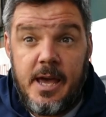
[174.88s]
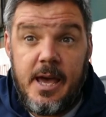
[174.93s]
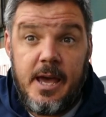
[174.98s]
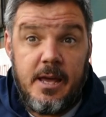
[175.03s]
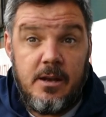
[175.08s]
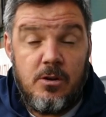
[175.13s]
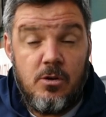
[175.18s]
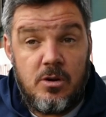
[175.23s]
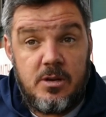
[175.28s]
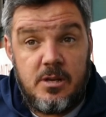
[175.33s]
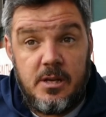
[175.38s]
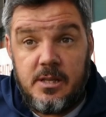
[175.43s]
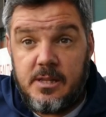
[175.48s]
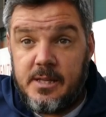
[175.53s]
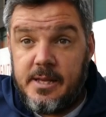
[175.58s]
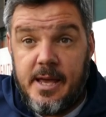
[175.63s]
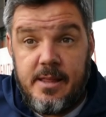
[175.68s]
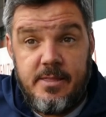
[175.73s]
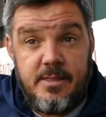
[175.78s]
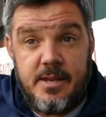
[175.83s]
Yeah, look,
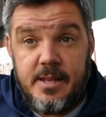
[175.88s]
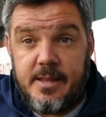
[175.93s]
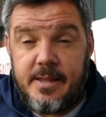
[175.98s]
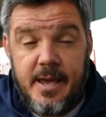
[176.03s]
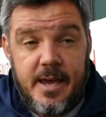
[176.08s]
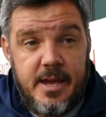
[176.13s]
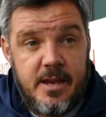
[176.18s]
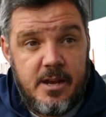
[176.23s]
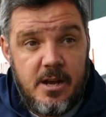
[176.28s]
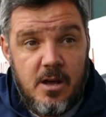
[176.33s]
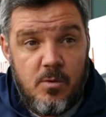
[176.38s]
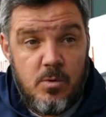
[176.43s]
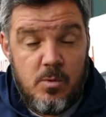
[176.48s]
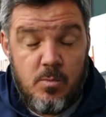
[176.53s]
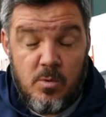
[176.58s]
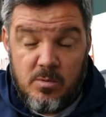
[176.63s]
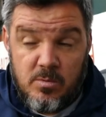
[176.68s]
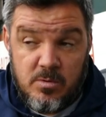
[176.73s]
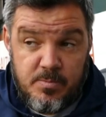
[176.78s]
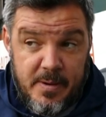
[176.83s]
at the end of the day, you know,
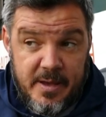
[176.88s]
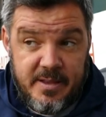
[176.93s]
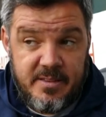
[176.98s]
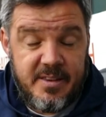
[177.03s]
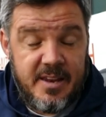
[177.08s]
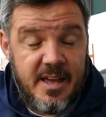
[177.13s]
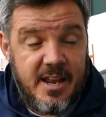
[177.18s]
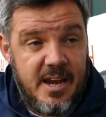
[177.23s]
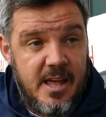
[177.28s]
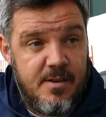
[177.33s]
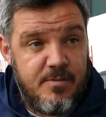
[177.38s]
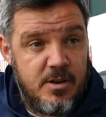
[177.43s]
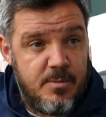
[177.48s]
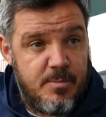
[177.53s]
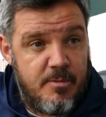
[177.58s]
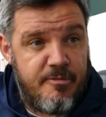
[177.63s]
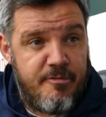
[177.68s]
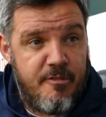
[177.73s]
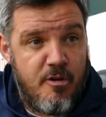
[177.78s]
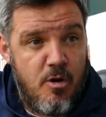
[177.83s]
we want to play to that
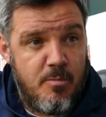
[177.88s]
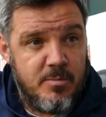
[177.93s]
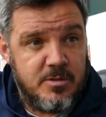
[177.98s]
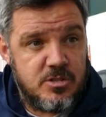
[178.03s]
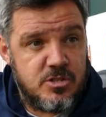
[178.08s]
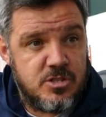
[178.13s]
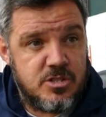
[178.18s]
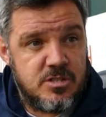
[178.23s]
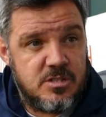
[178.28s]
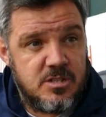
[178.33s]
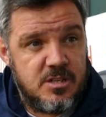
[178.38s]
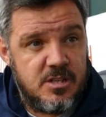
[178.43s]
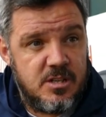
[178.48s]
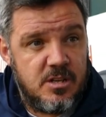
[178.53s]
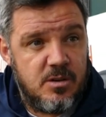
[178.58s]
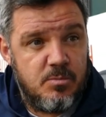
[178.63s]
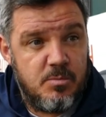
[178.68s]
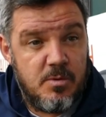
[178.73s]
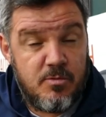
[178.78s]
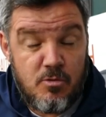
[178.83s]
level of performance.
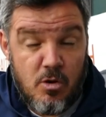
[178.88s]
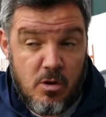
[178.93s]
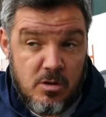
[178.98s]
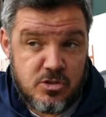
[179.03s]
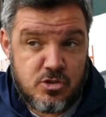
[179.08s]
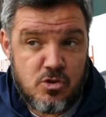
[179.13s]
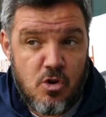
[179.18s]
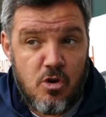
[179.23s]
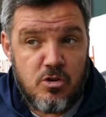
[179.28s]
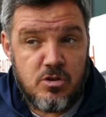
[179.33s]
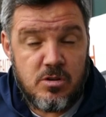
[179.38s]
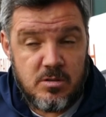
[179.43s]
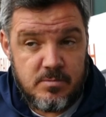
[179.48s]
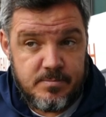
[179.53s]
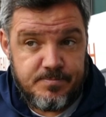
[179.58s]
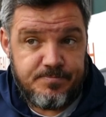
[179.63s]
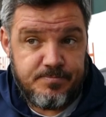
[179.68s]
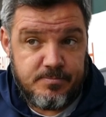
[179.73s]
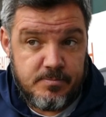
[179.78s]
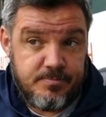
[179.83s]
You know, we've got to score.
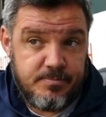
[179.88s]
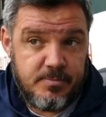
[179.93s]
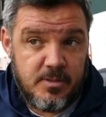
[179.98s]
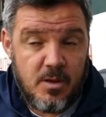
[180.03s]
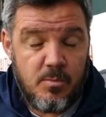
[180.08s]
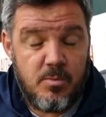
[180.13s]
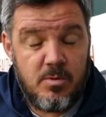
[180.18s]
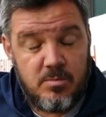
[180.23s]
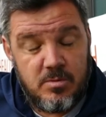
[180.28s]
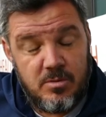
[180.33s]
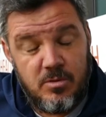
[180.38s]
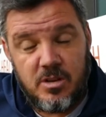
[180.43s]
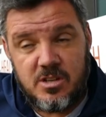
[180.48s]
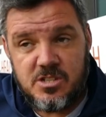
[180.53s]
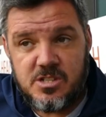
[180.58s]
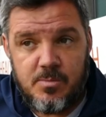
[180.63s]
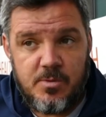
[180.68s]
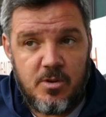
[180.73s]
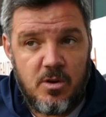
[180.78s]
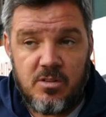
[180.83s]
You know,
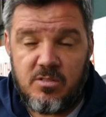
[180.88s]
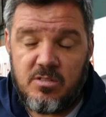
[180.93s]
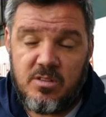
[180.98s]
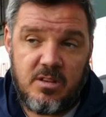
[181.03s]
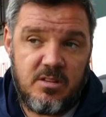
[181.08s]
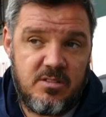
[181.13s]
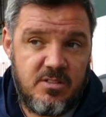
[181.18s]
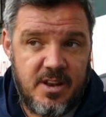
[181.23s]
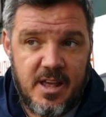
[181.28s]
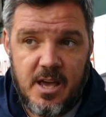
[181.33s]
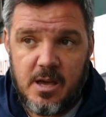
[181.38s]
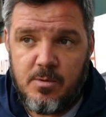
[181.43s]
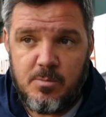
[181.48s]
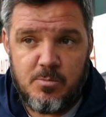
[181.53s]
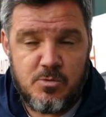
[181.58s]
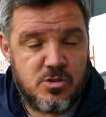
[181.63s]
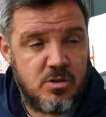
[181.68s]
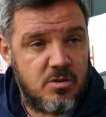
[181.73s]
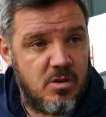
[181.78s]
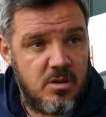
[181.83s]
like I said, we, I think
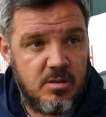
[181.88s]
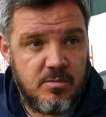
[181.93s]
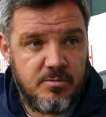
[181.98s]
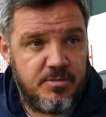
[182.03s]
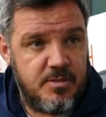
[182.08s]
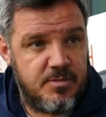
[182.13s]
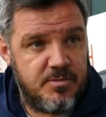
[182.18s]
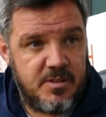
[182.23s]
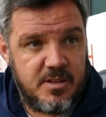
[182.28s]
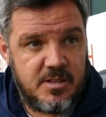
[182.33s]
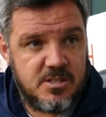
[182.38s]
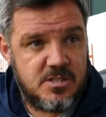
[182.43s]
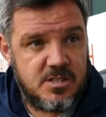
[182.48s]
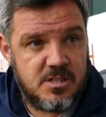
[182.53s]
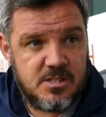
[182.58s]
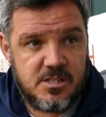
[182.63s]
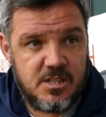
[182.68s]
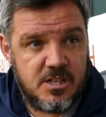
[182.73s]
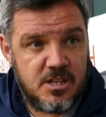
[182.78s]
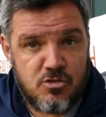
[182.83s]
today we must have gotten
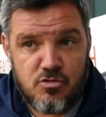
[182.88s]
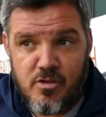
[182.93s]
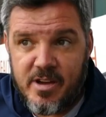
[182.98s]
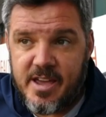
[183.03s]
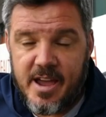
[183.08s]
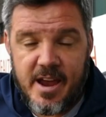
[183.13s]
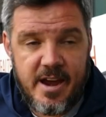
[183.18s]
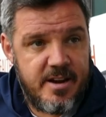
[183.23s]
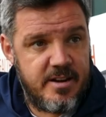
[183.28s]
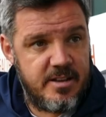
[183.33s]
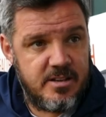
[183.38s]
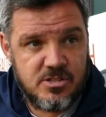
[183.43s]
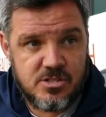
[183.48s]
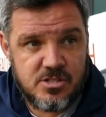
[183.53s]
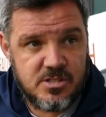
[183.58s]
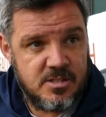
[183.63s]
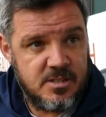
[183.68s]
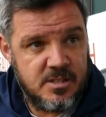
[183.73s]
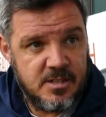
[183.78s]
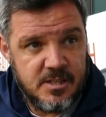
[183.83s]
fifteen, sixteen great
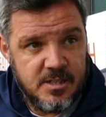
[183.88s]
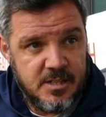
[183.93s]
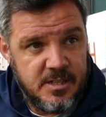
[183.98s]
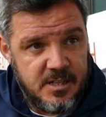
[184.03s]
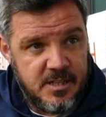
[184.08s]
areas